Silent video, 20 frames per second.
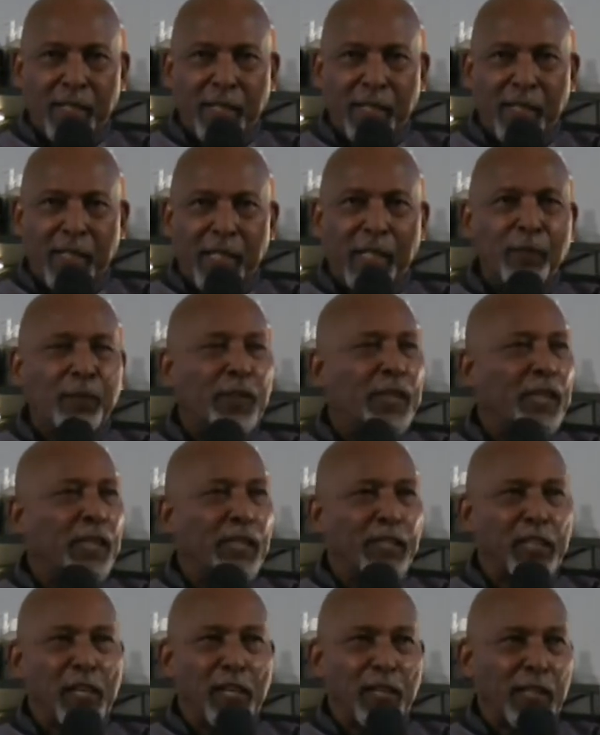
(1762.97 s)
Even the
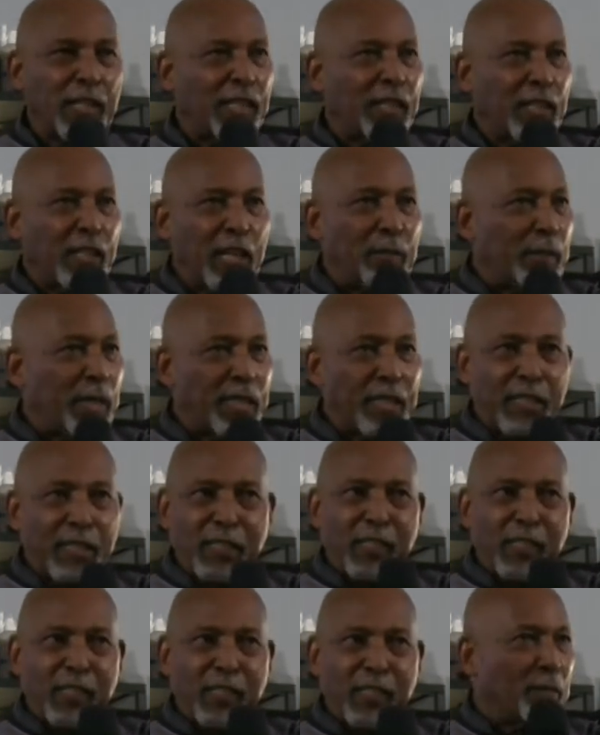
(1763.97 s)
tongue in Kemet is
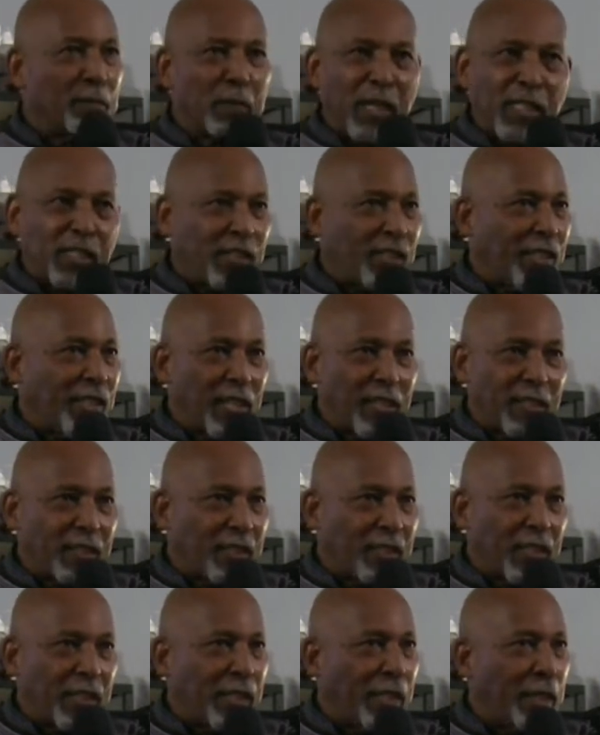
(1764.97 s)
not the mother tongue.
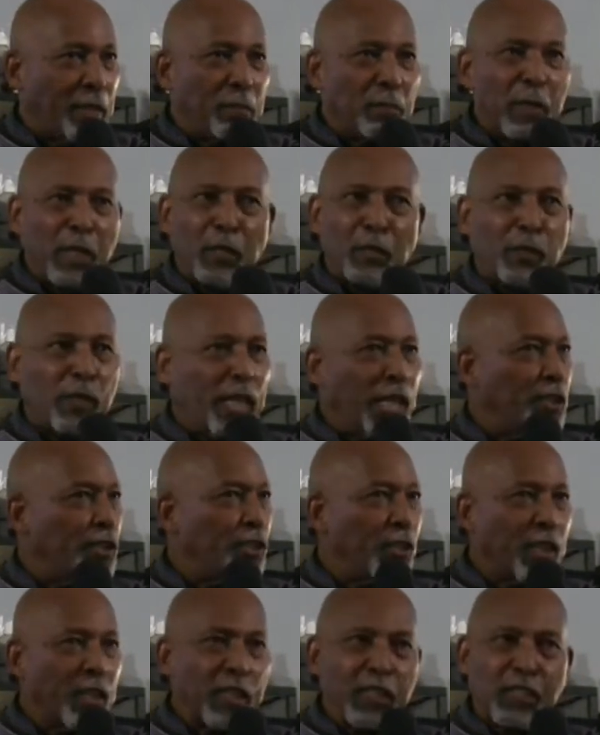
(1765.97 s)
Medu Neter
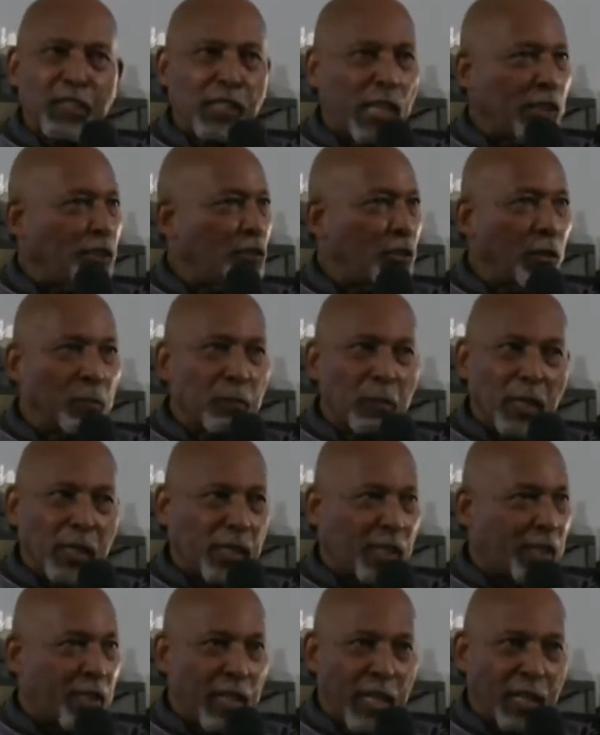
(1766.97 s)
is not your mother
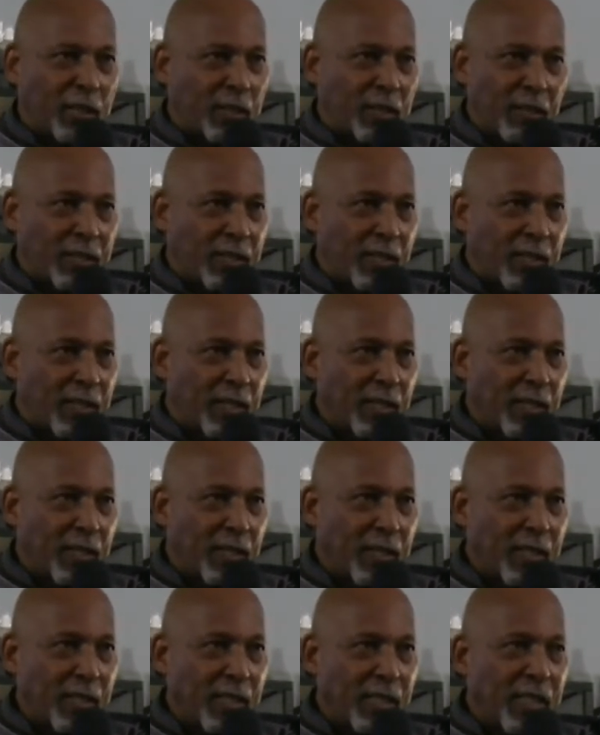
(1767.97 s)
tongue.
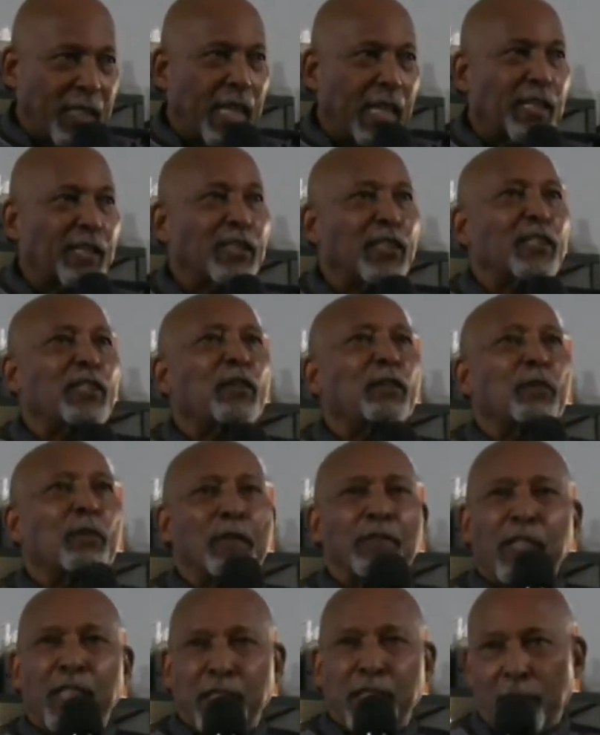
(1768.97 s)
That is a
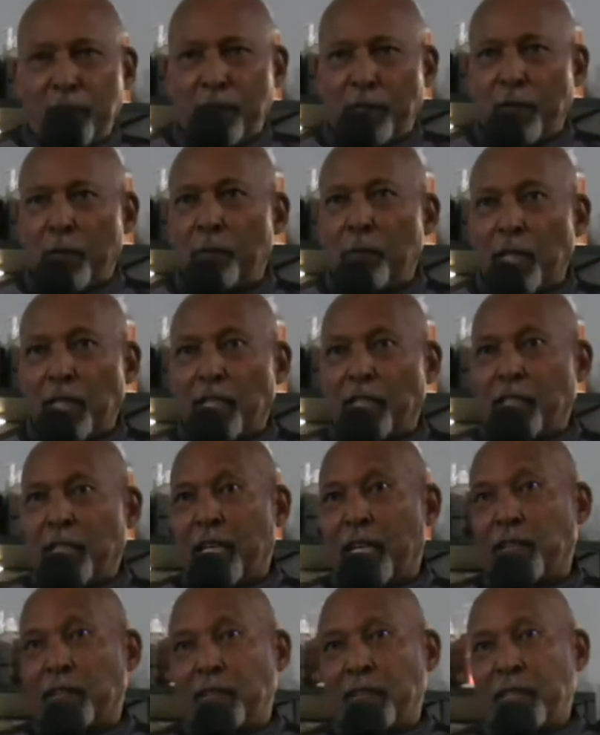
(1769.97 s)
derivative of the mother
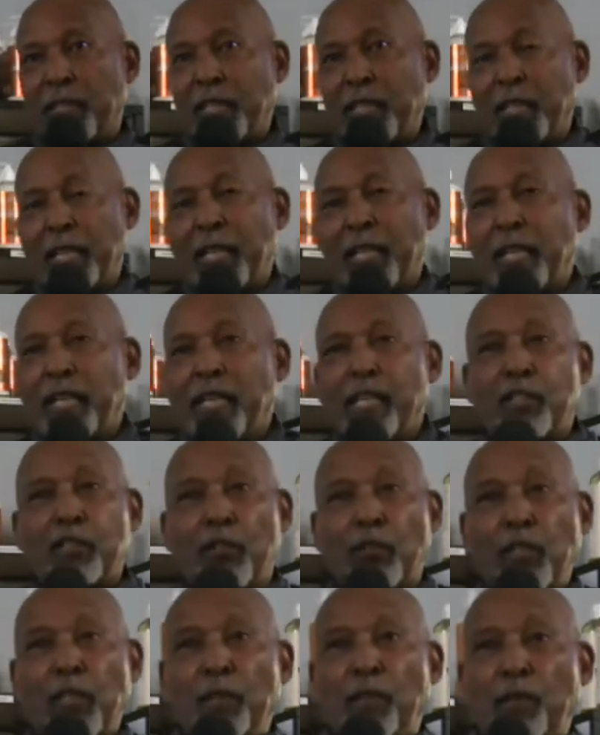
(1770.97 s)
tongue. It is
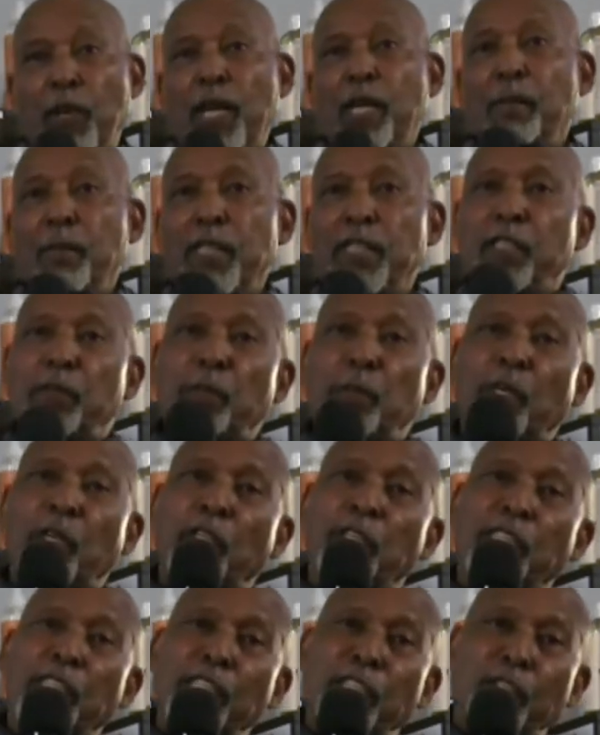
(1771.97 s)
only famous because
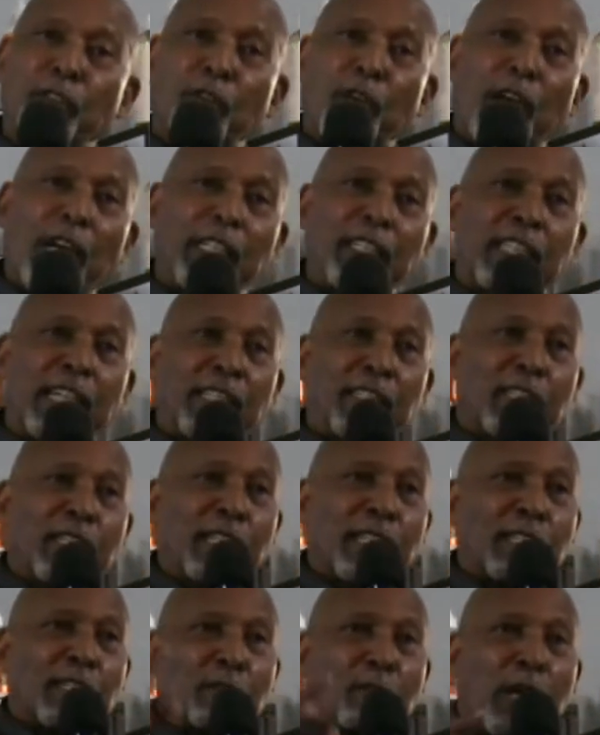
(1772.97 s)
in the dry desert
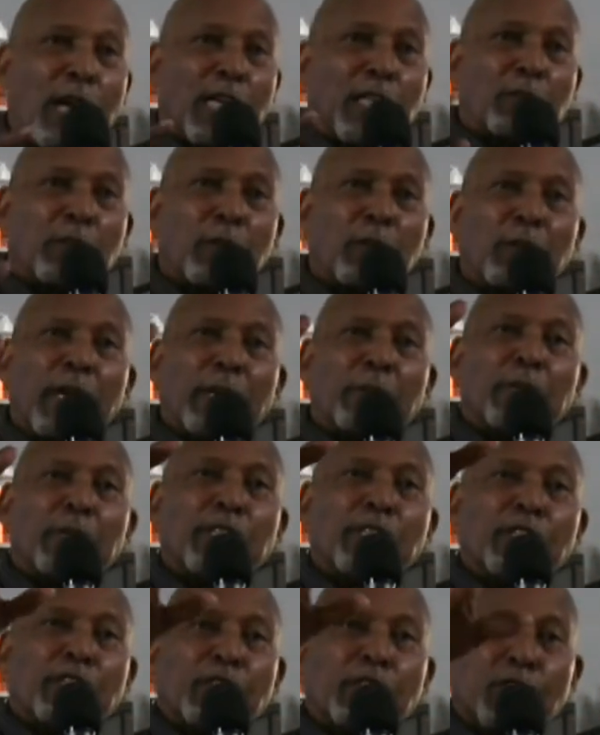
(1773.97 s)
and the rocks, we were able
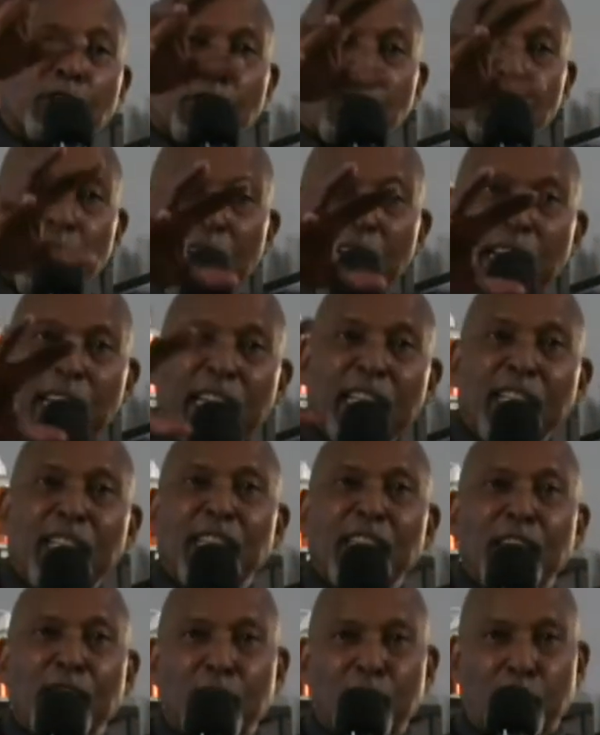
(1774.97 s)
to sustain
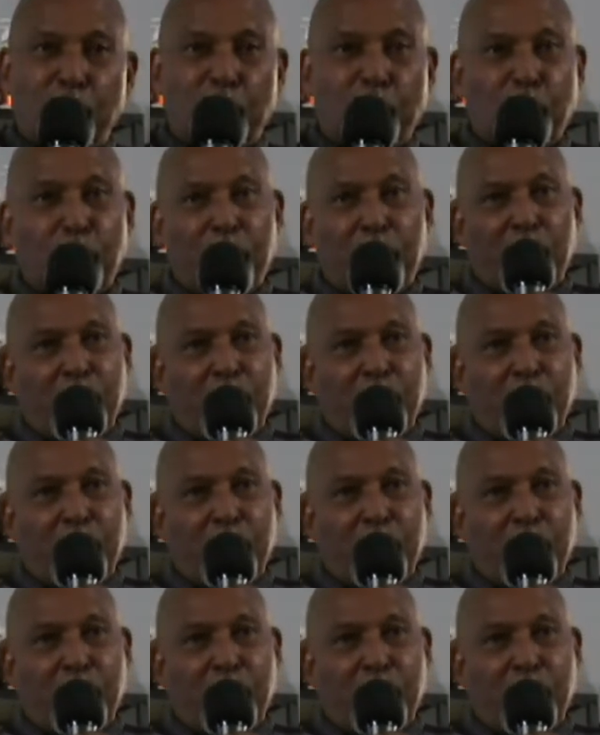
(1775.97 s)
the history.